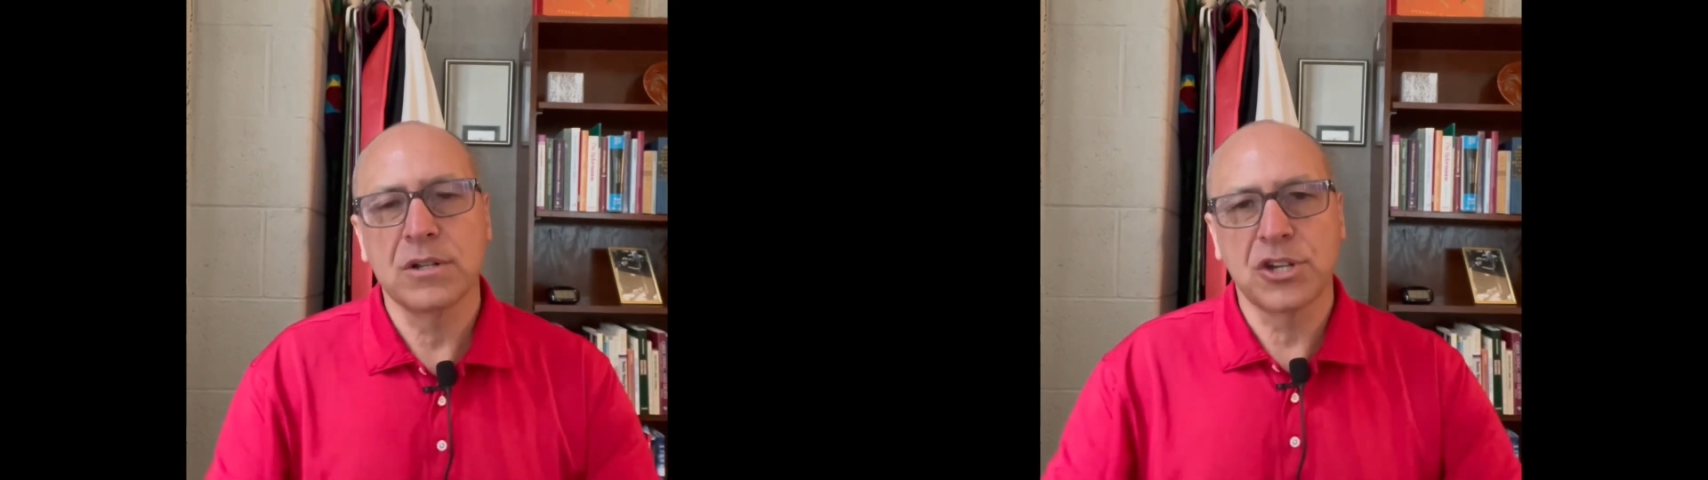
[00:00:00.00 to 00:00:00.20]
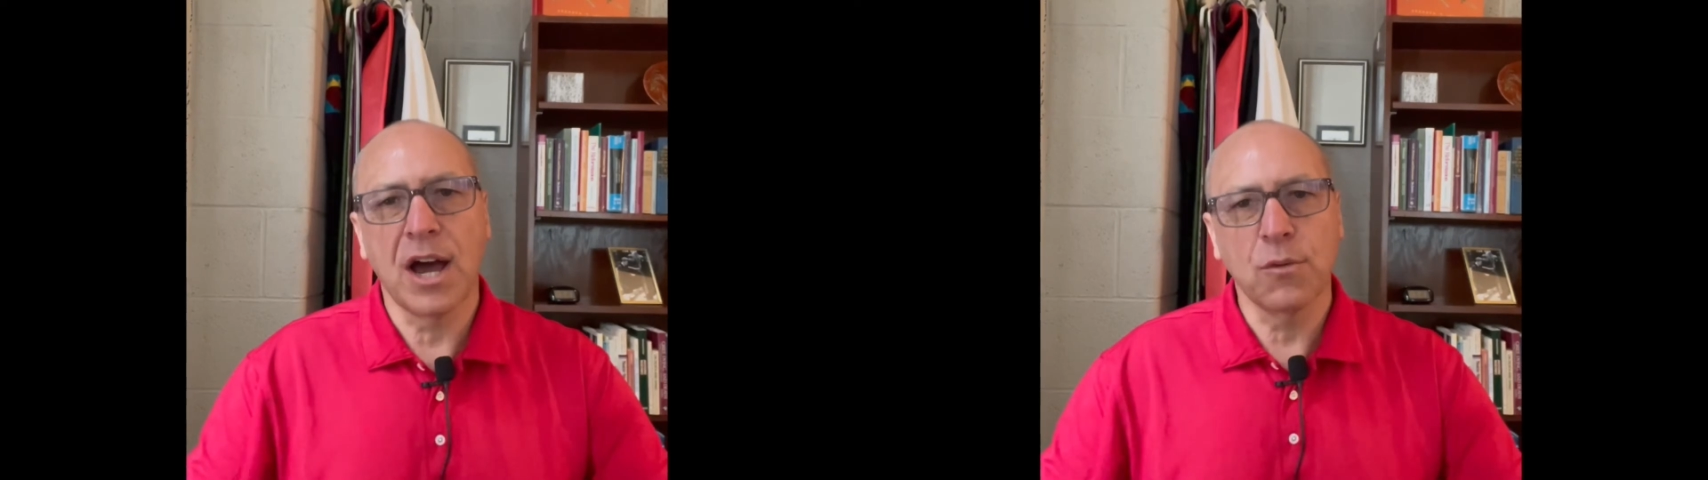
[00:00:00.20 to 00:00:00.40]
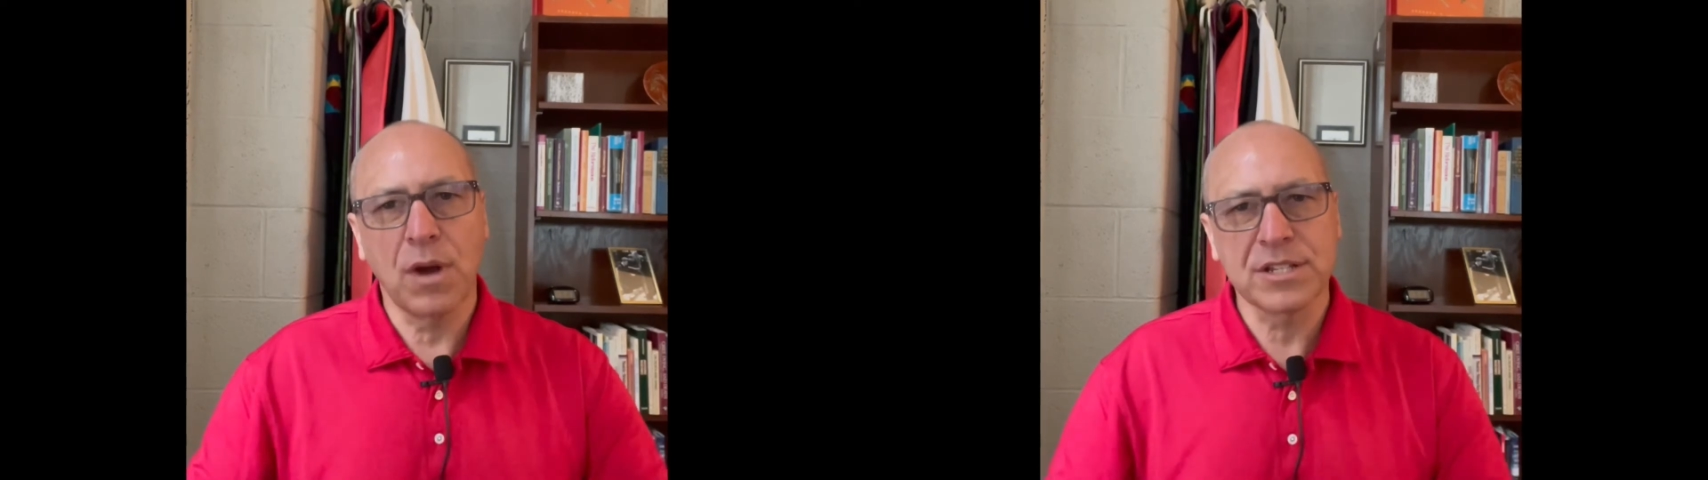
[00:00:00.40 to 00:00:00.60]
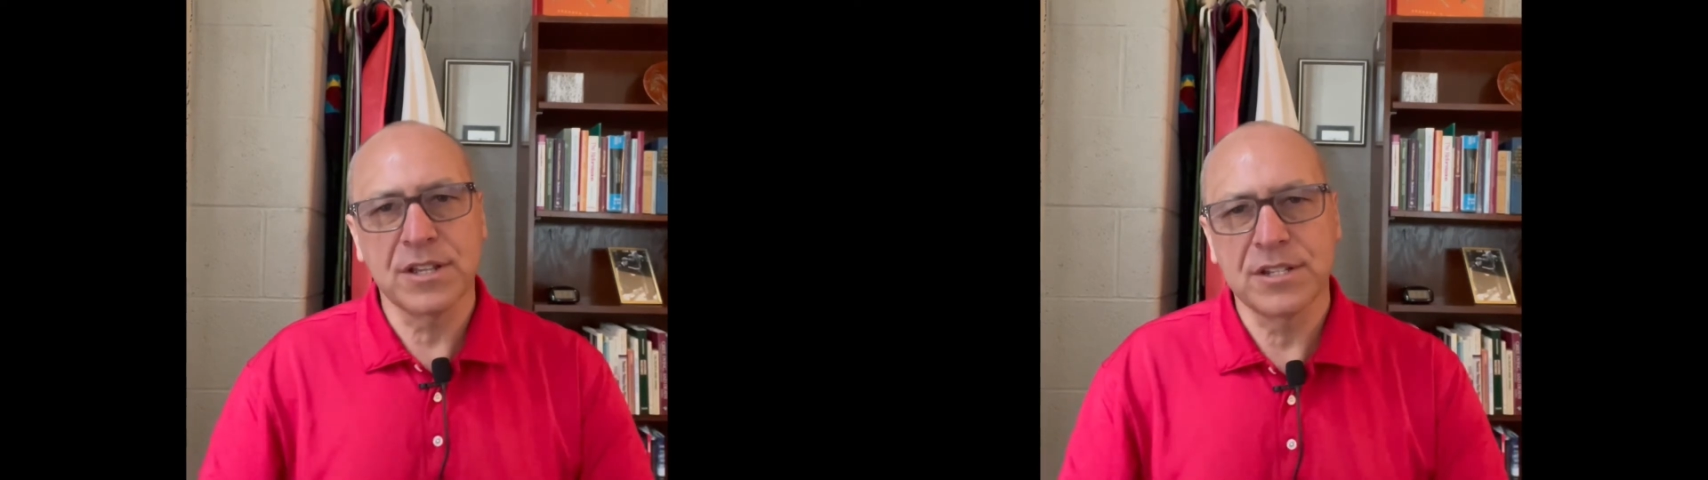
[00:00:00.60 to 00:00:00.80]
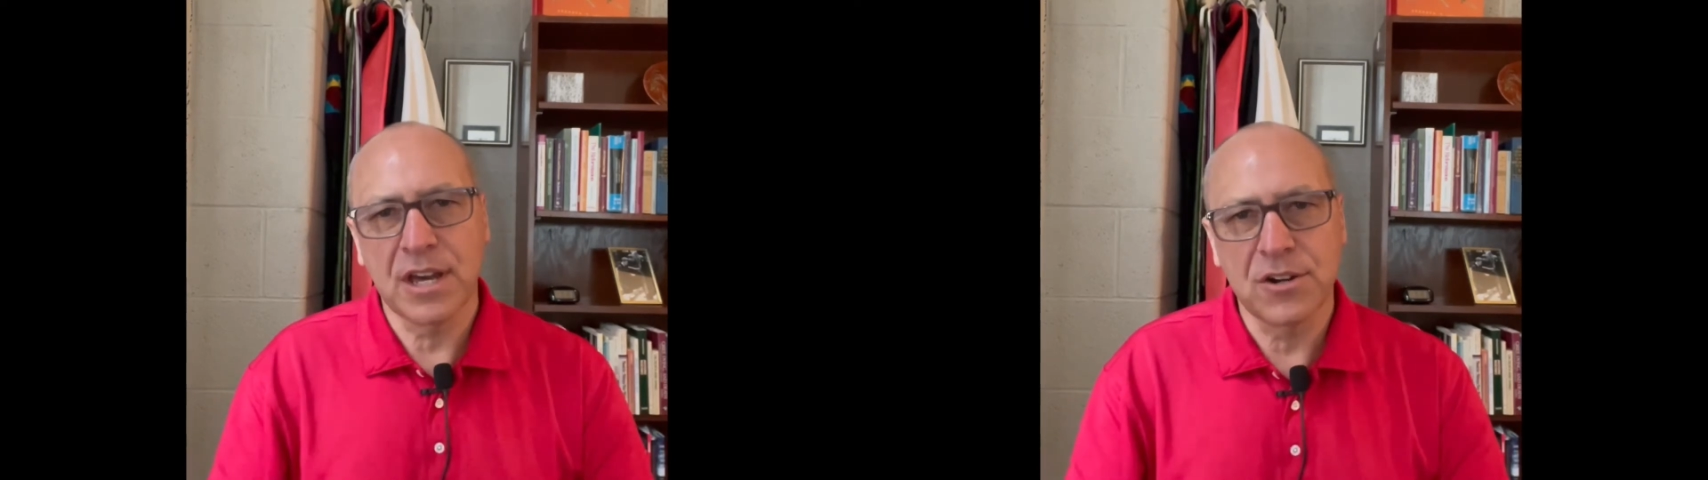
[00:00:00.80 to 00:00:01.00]
John
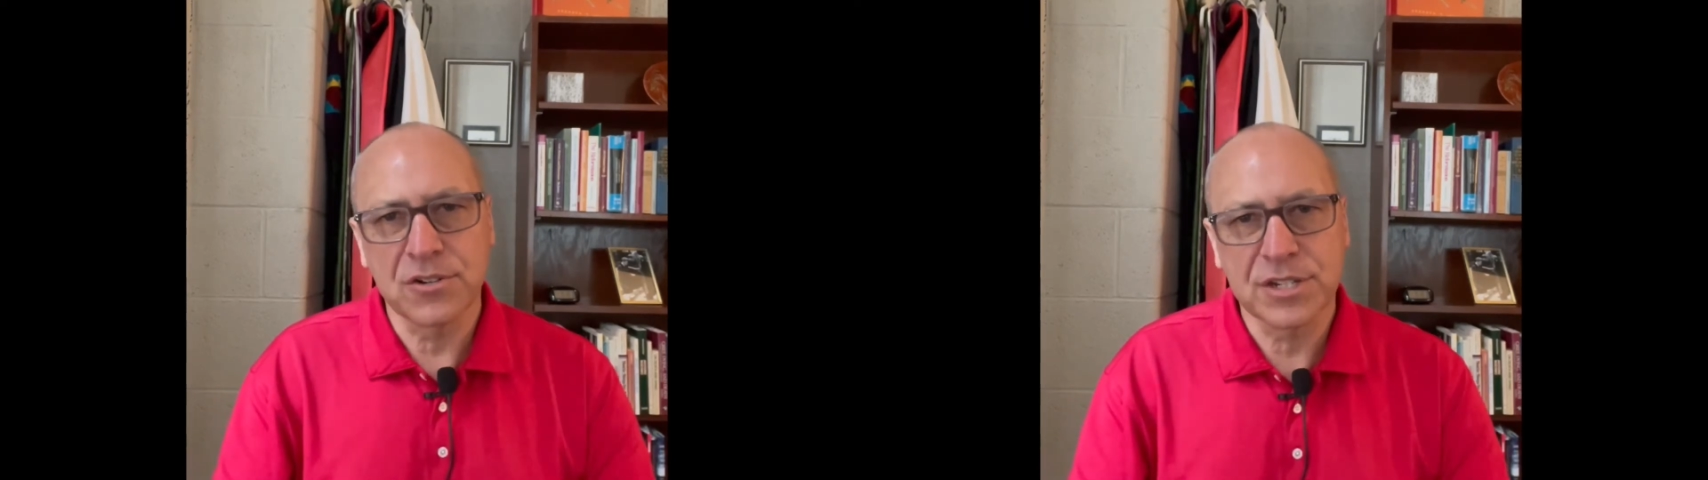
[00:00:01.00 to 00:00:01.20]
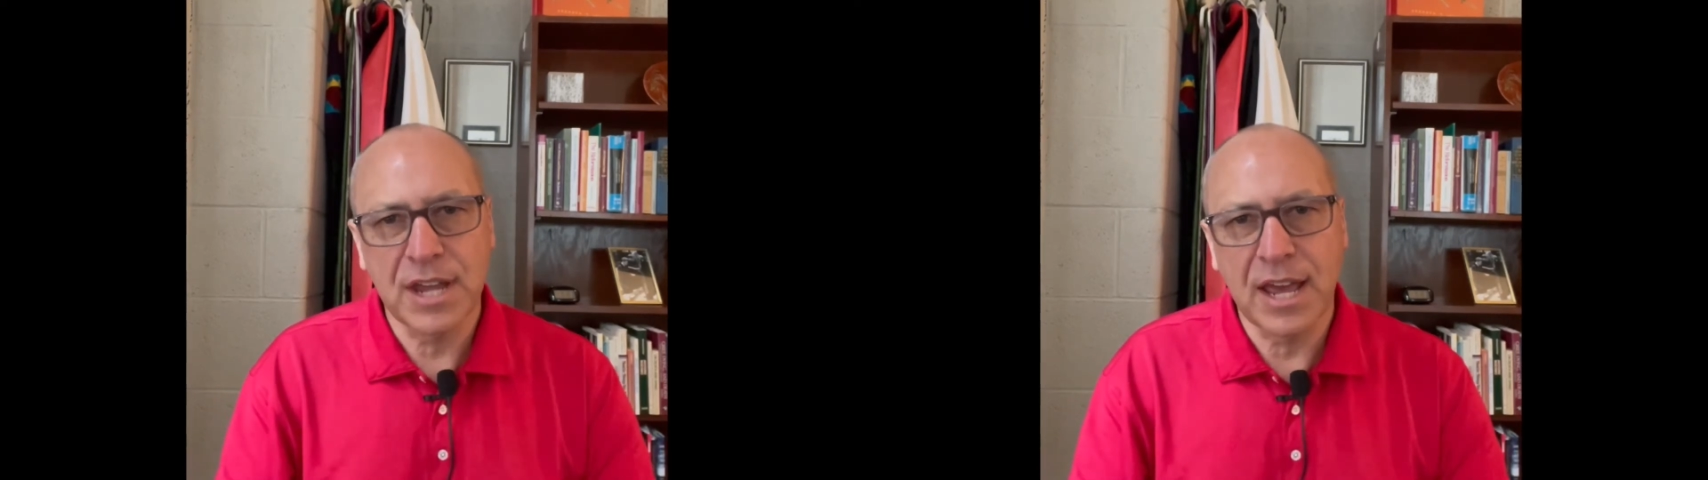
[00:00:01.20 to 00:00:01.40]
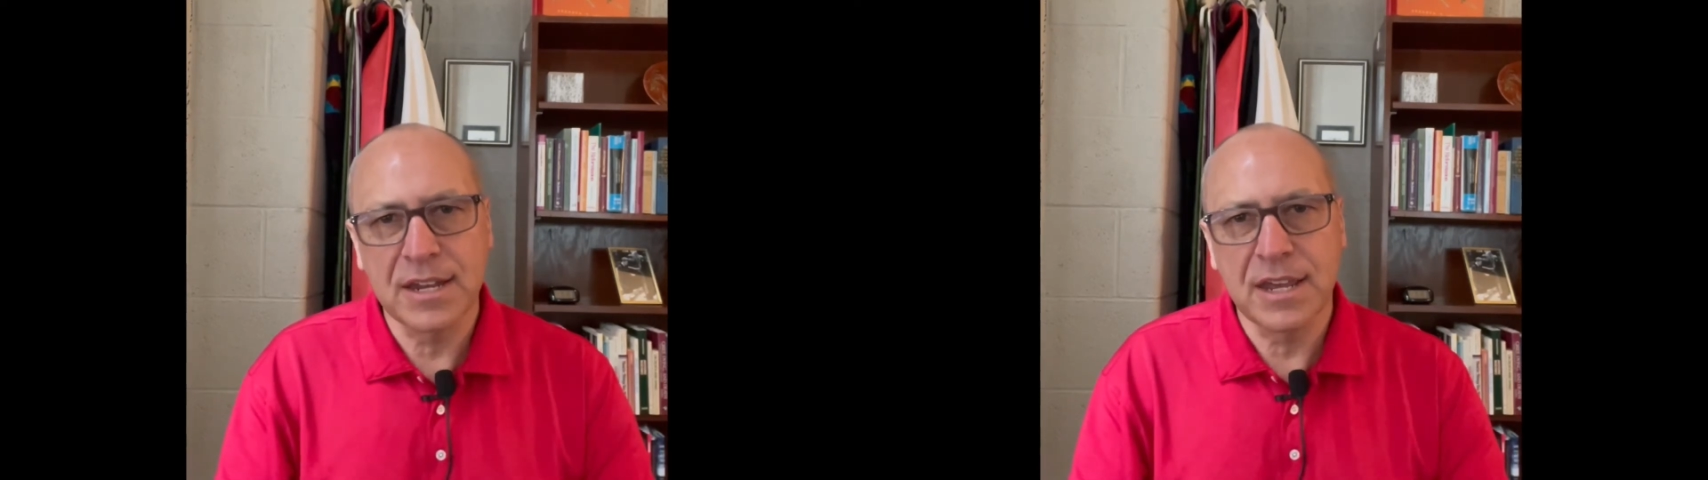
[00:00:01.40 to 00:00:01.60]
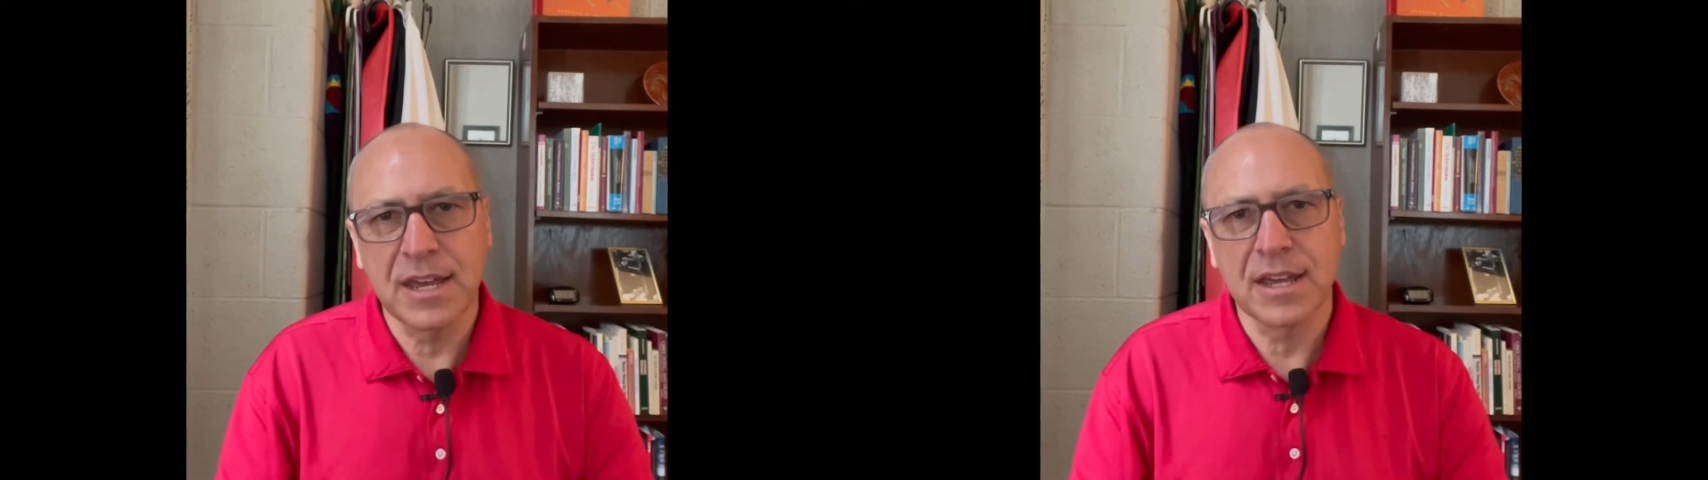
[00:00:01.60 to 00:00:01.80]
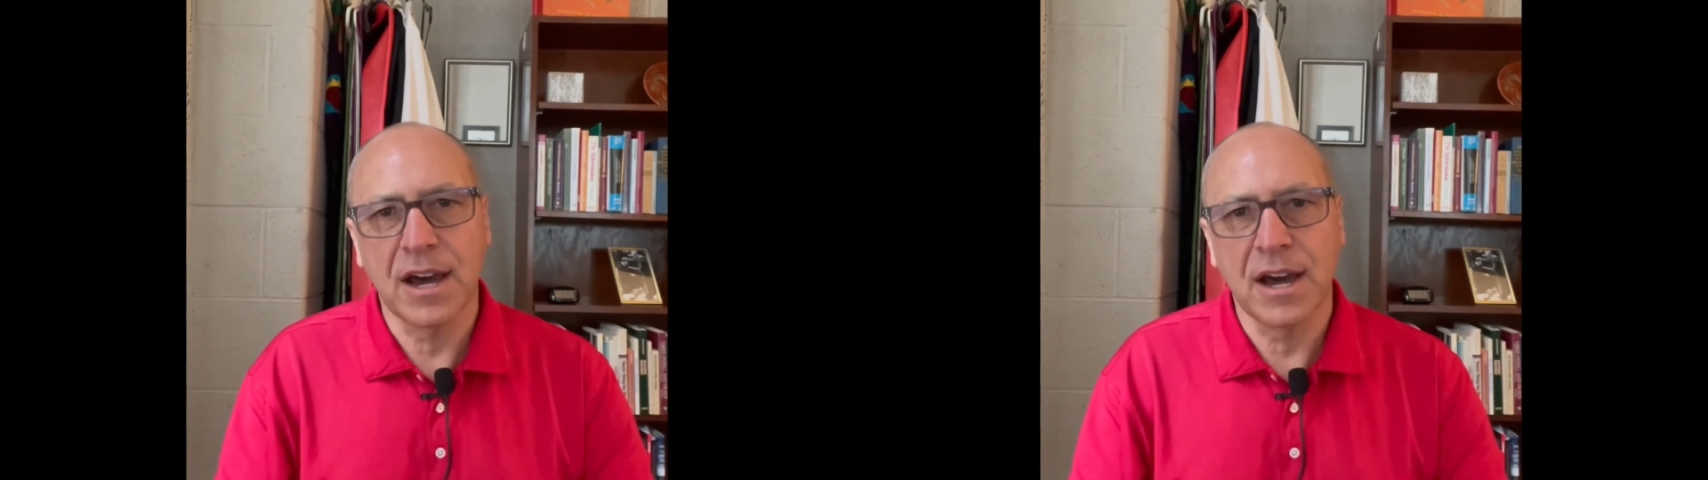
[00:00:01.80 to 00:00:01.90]
Wesley's understanding